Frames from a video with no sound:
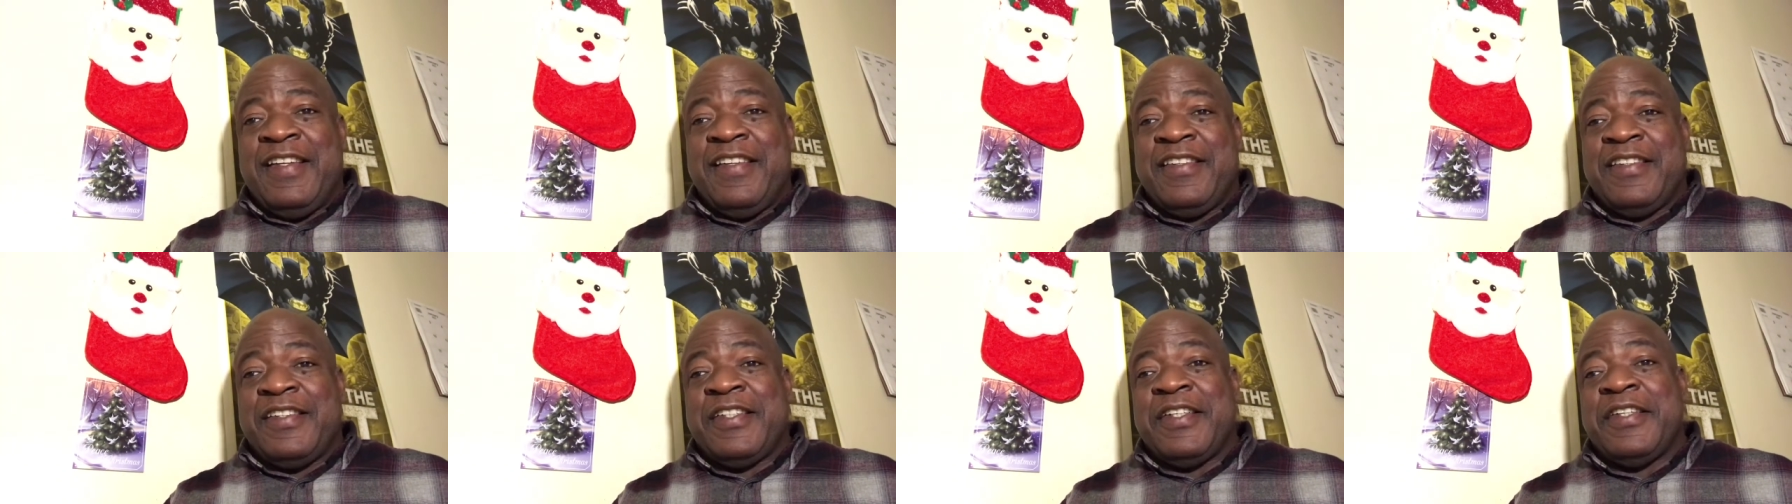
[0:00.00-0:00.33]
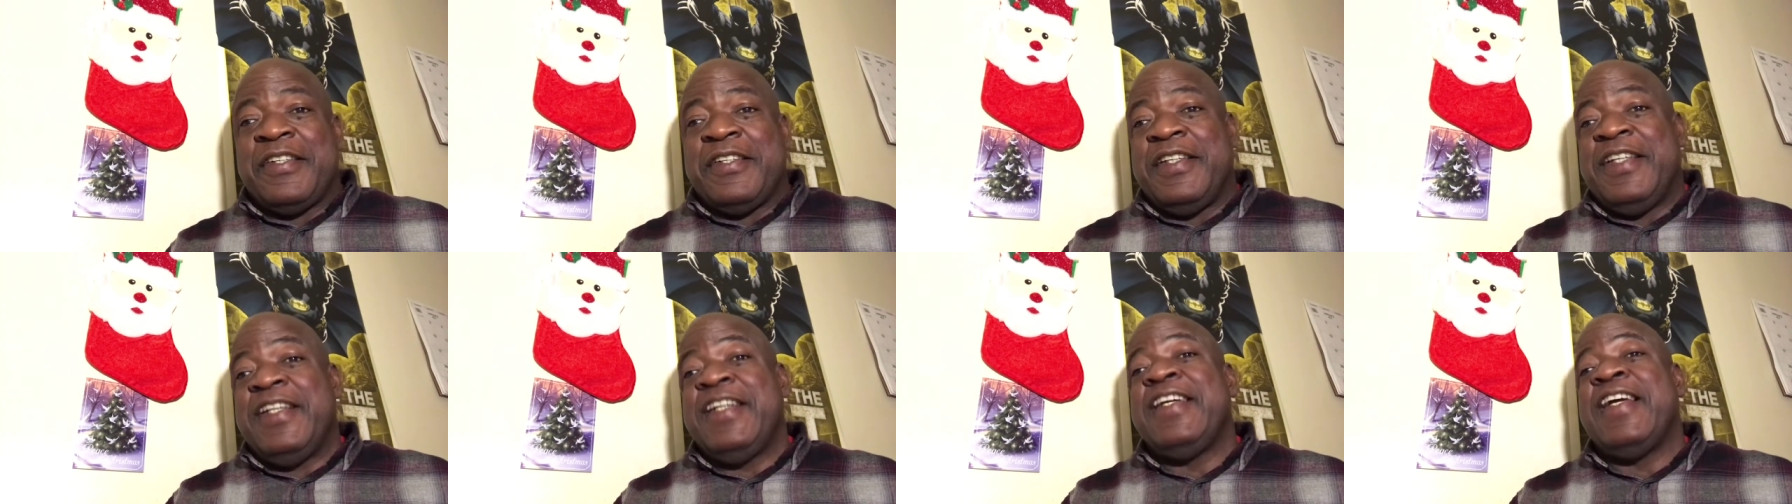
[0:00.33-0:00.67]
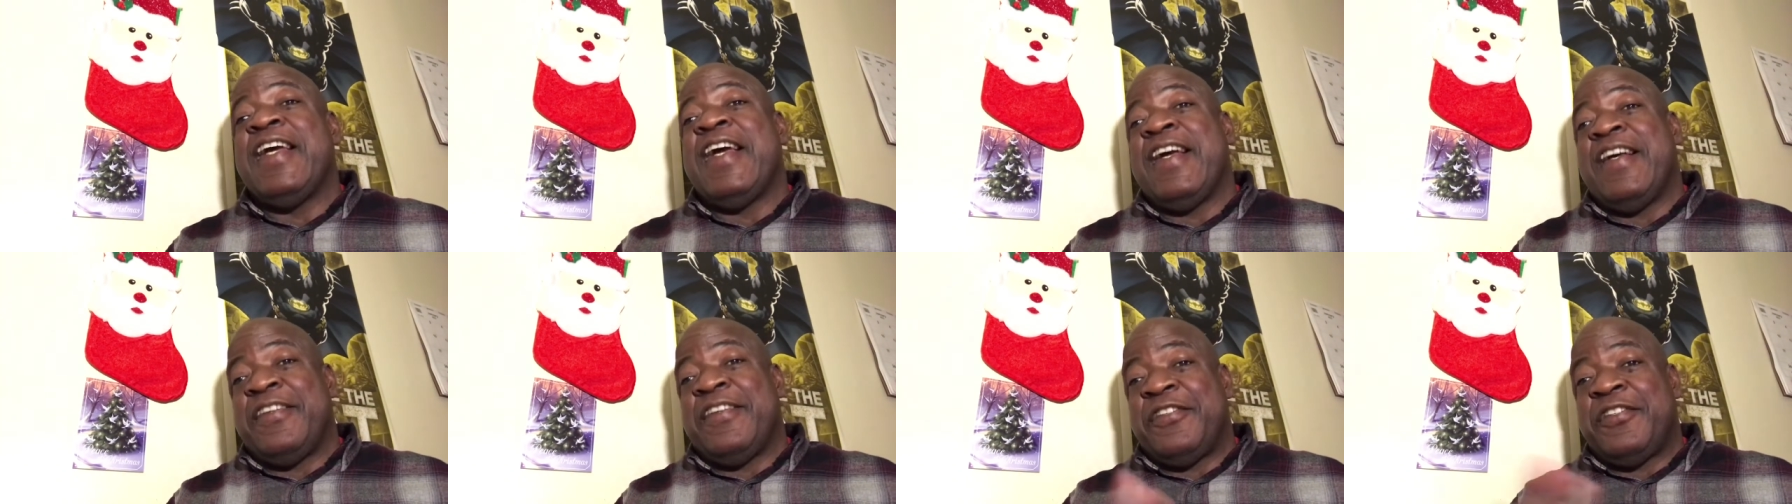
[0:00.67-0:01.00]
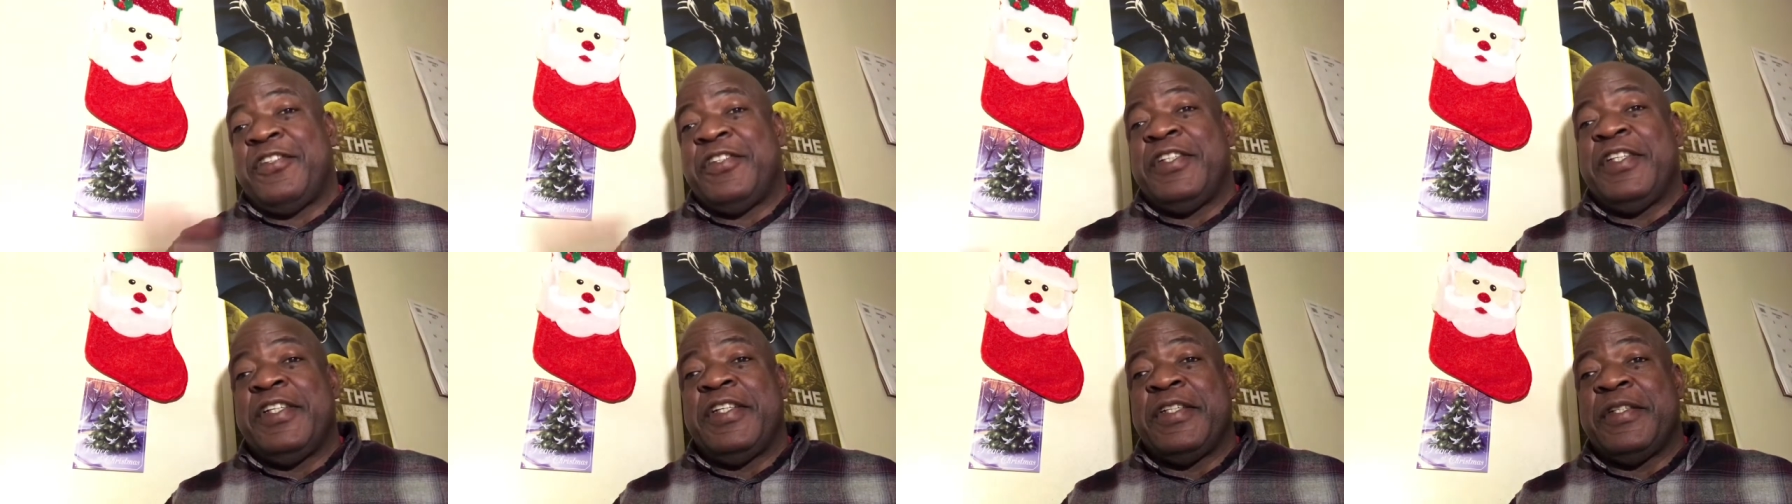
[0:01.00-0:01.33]
So he has
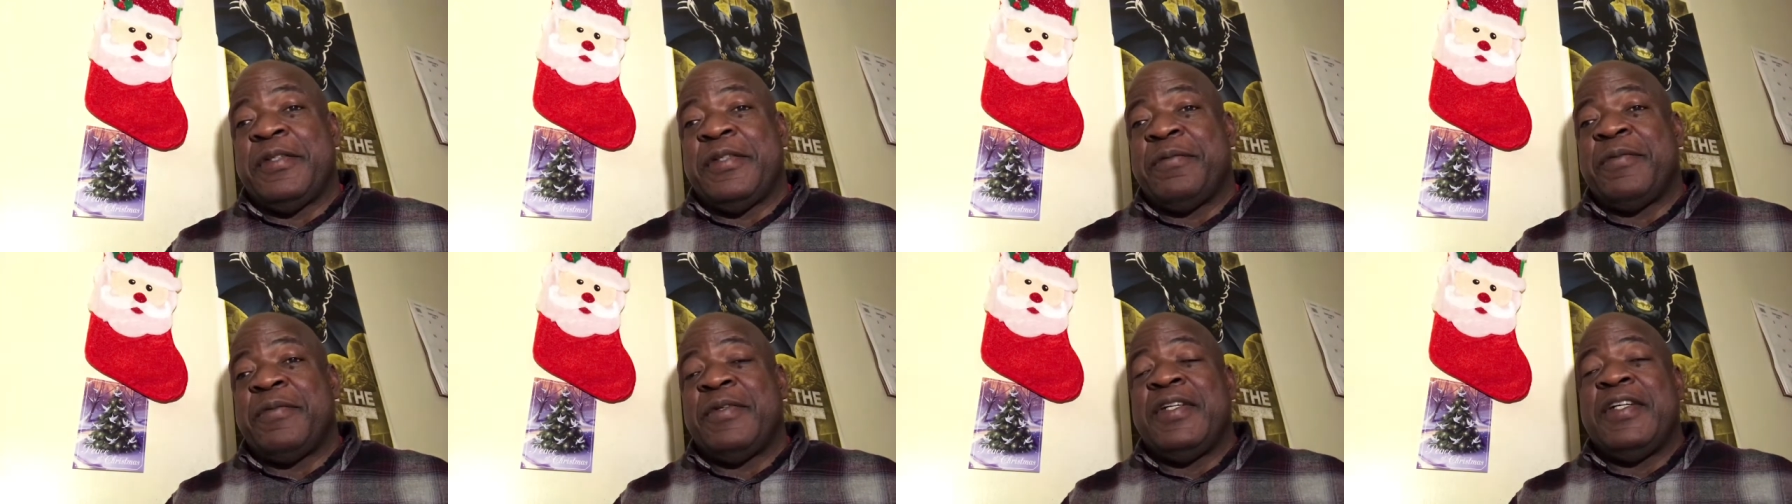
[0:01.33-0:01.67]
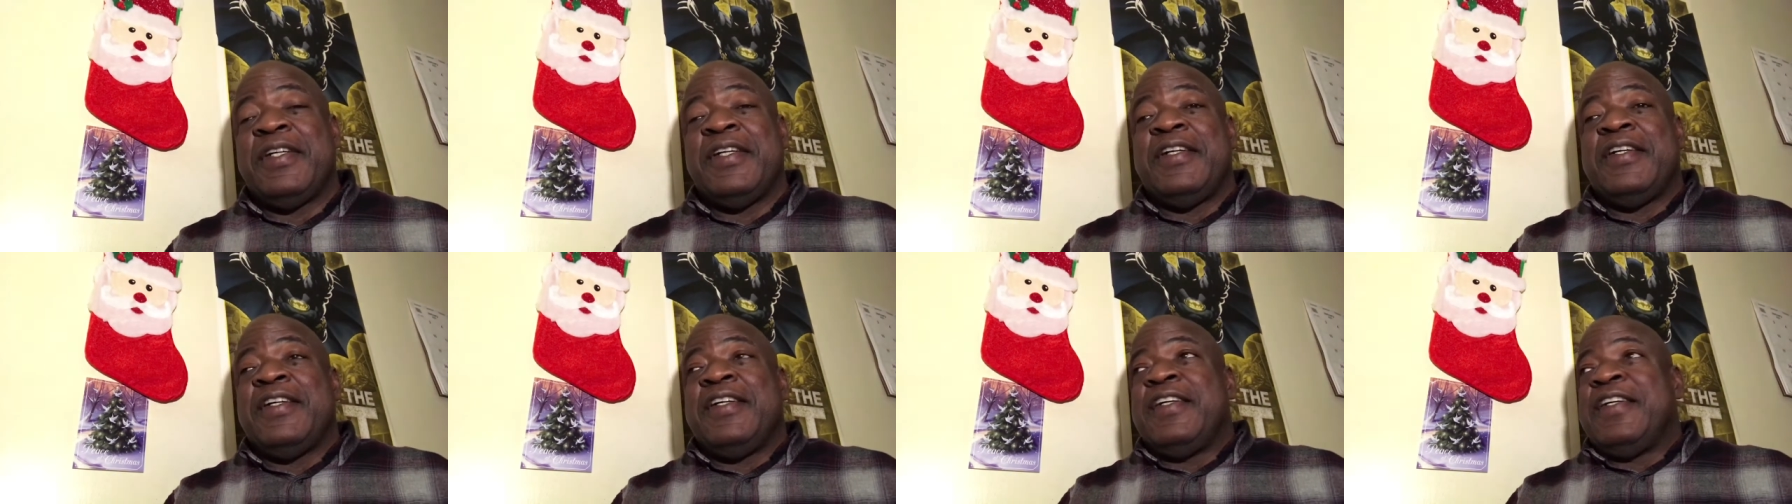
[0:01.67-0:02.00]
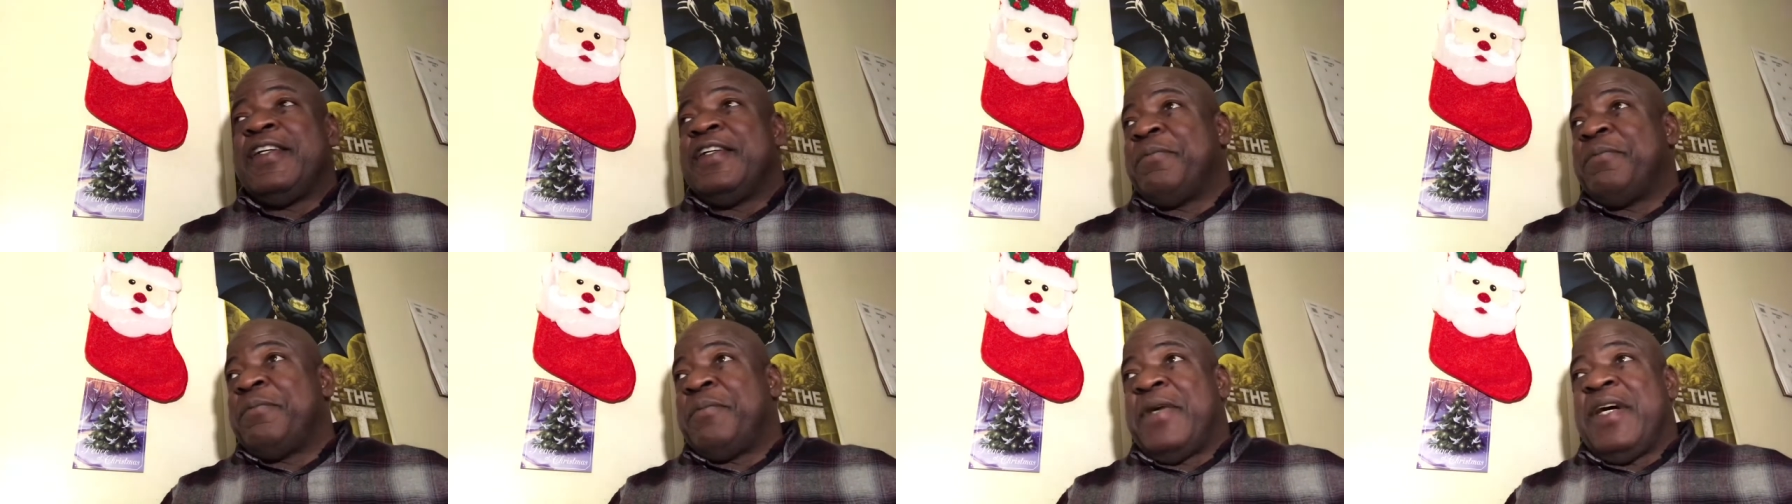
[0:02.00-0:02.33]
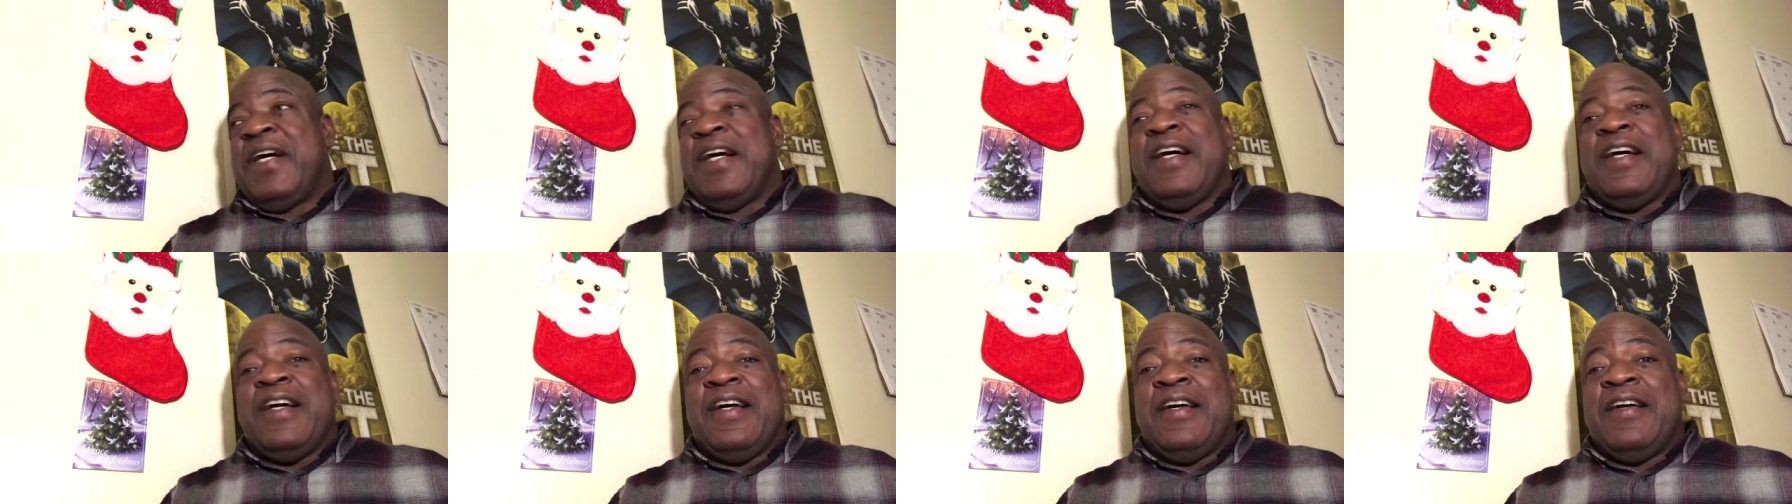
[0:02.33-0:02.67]
them
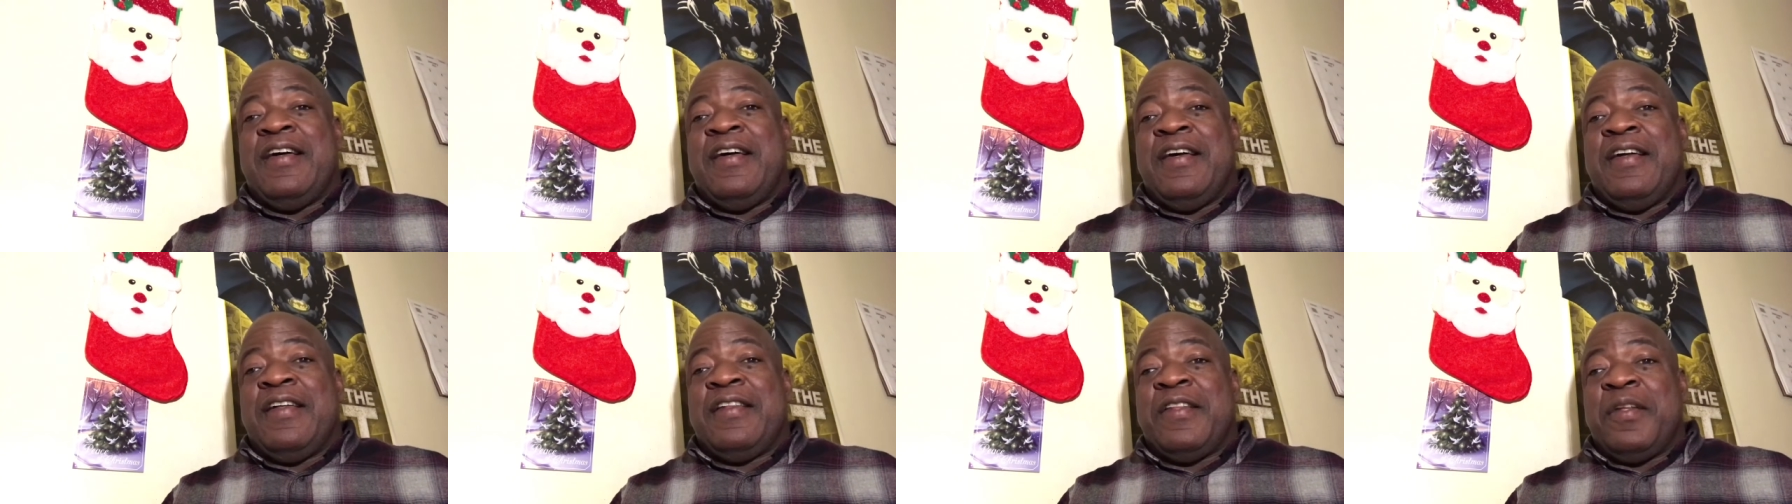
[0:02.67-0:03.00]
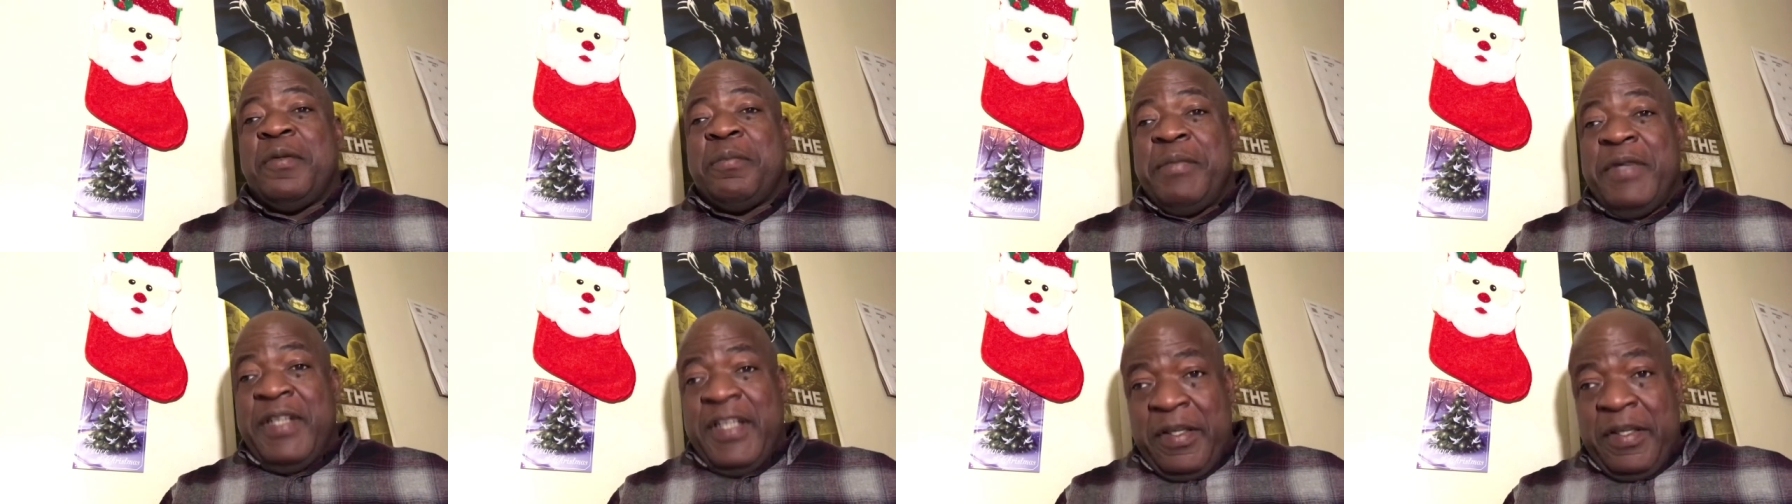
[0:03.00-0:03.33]
by the money